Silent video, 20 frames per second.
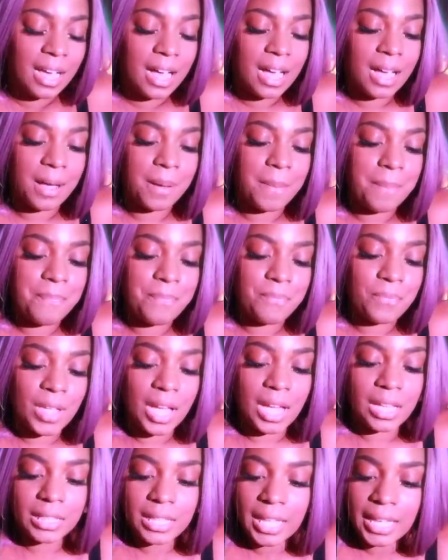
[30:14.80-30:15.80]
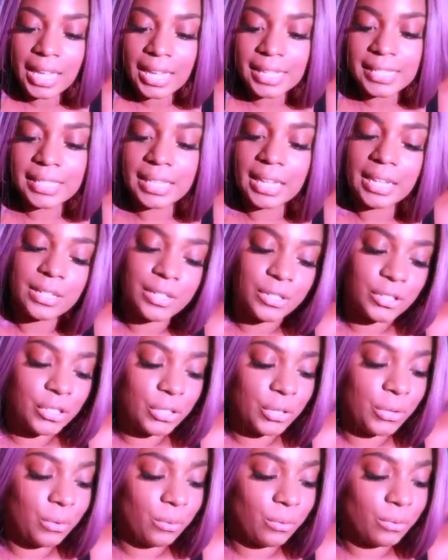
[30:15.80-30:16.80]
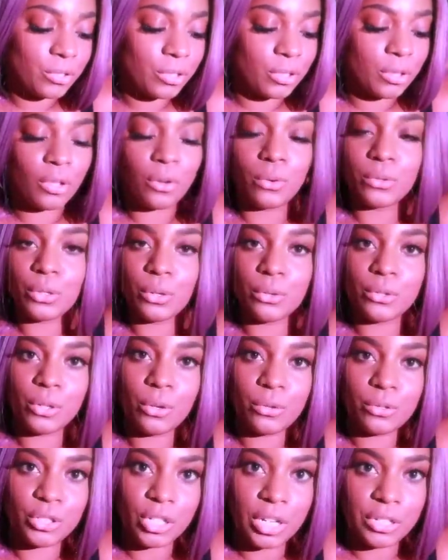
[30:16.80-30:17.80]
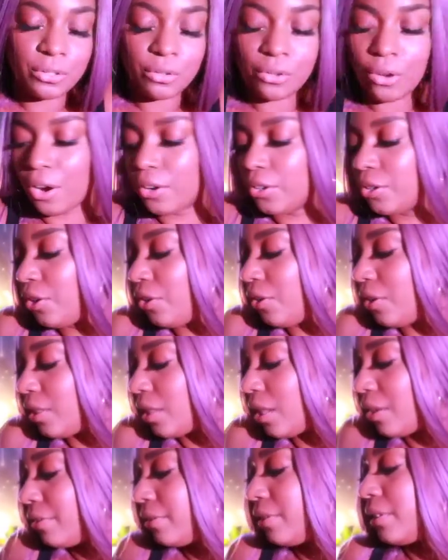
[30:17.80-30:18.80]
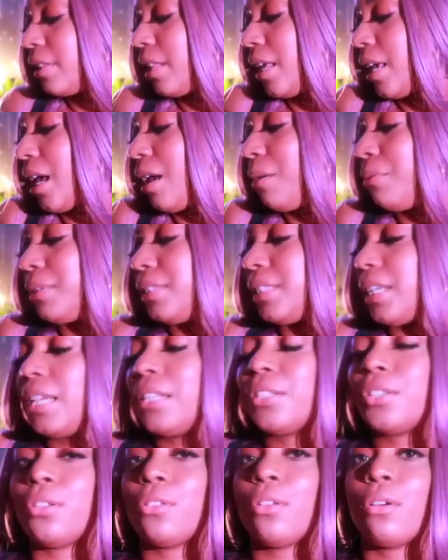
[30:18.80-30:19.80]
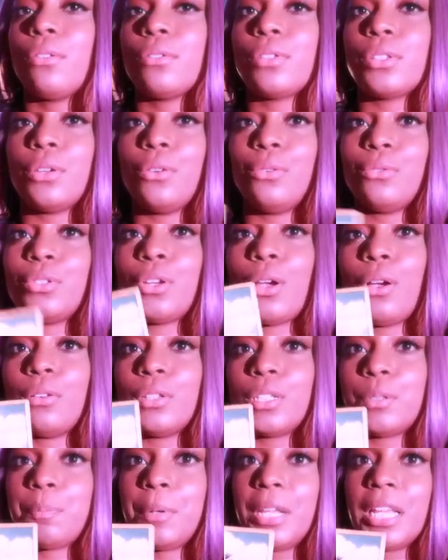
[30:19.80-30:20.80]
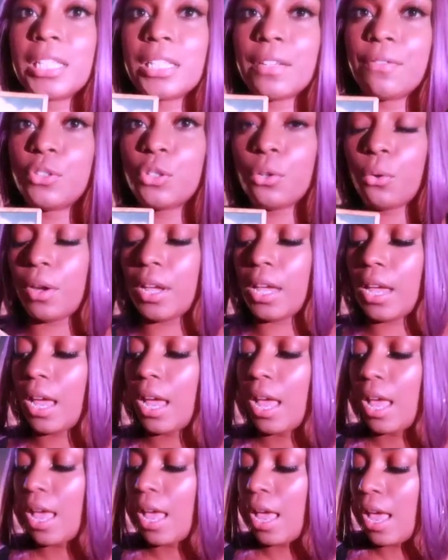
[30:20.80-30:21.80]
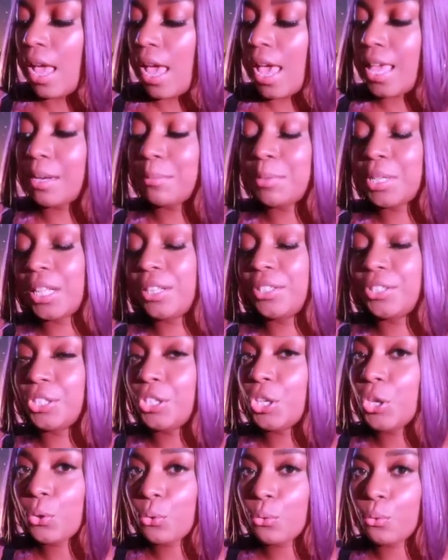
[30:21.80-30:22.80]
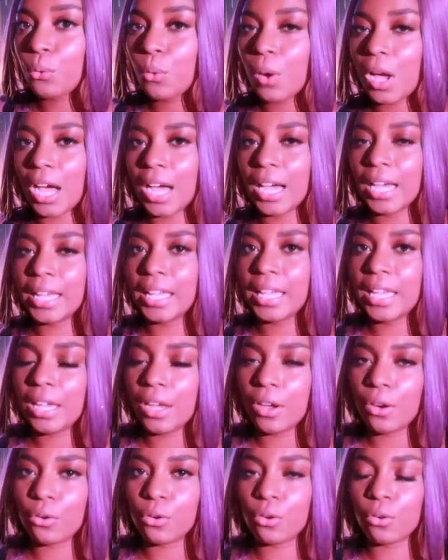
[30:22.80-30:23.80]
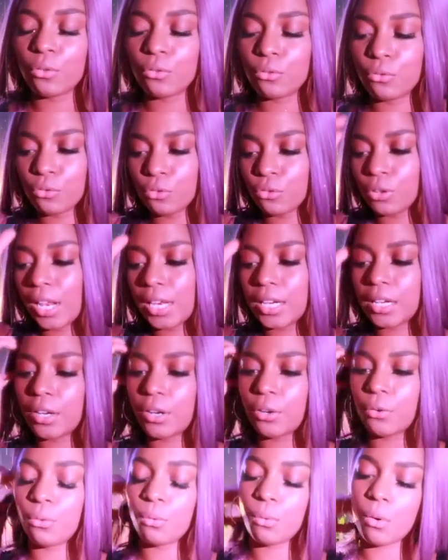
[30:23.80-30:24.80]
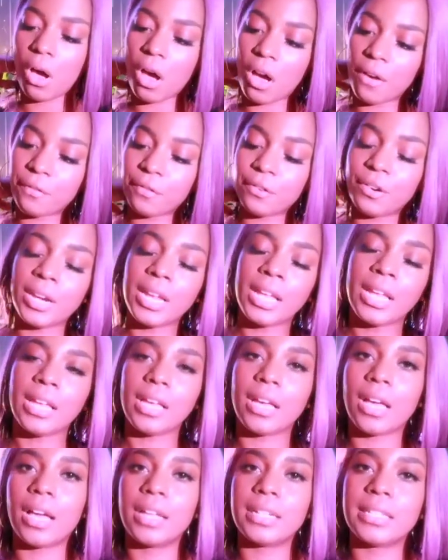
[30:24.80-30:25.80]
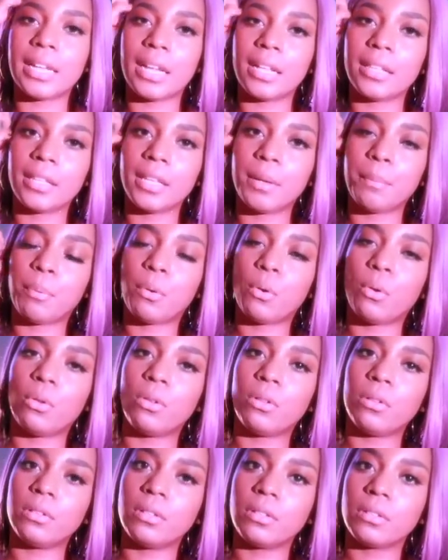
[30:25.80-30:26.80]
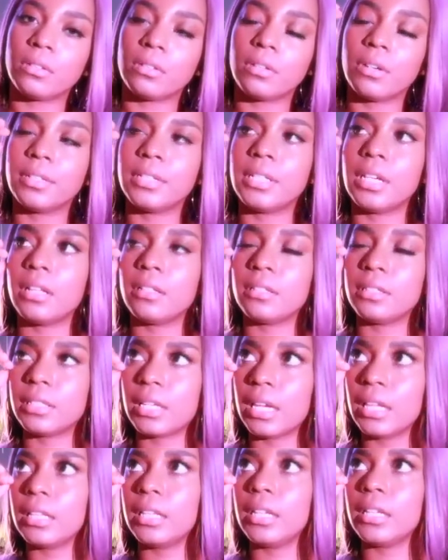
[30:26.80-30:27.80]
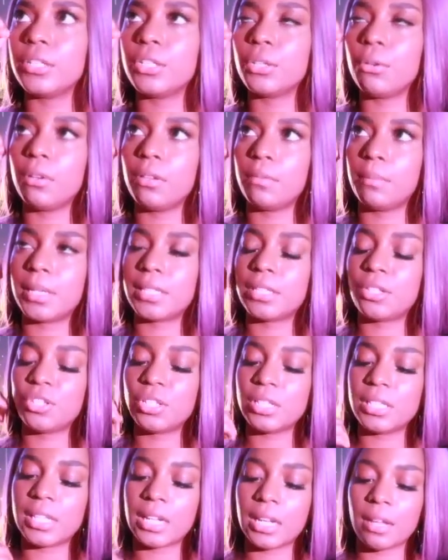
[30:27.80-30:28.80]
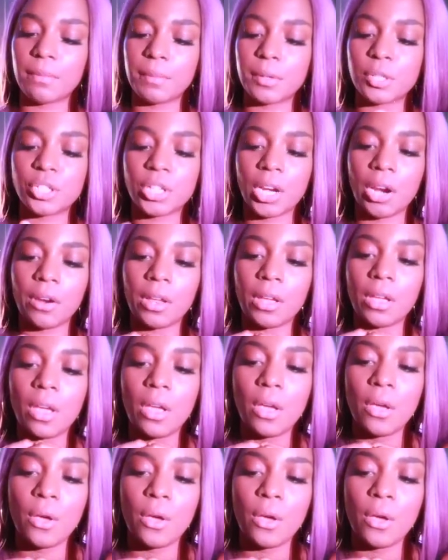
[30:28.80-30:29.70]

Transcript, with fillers: Um, like I said, to those who chose Gentle Gardener and the, like I will say to those who chose Peaks of Joy, and I'm telling you, I created a new offering, a daily pull, a da daily intuitive messages that I've been sharing